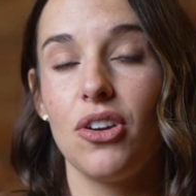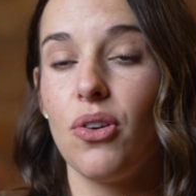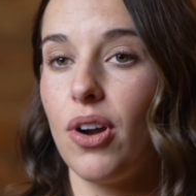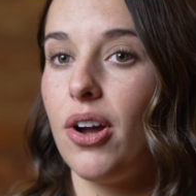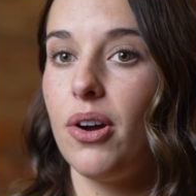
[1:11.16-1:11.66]

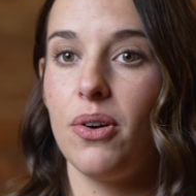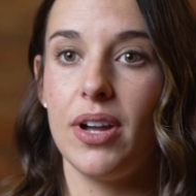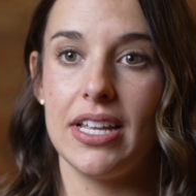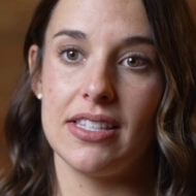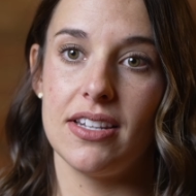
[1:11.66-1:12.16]
grow
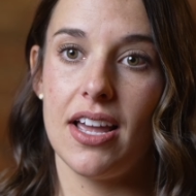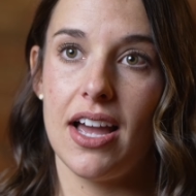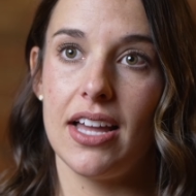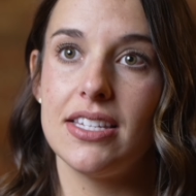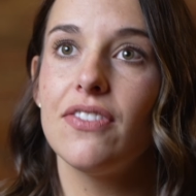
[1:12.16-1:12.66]
in
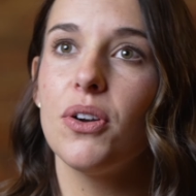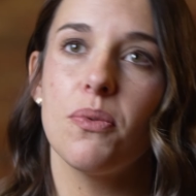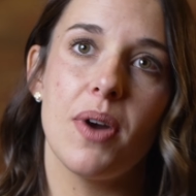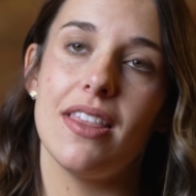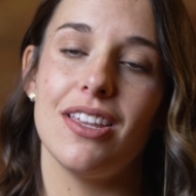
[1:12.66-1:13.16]
a different
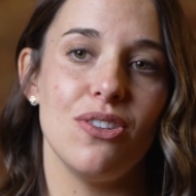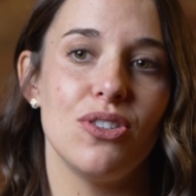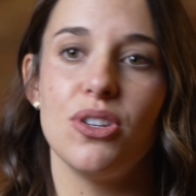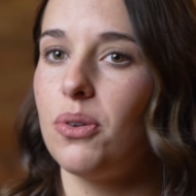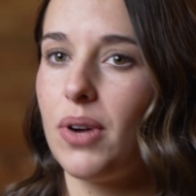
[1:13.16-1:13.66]
way than you
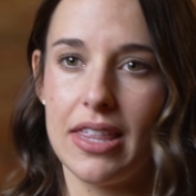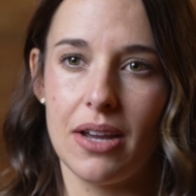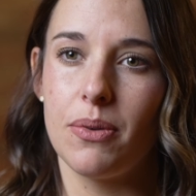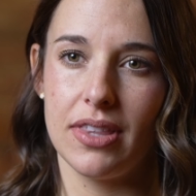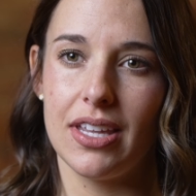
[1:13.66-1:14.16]
do, I
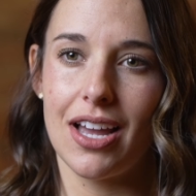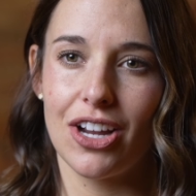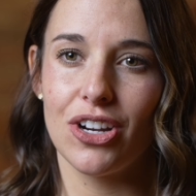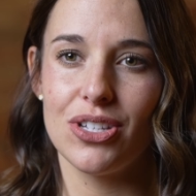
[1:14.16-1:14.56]
think, with the younger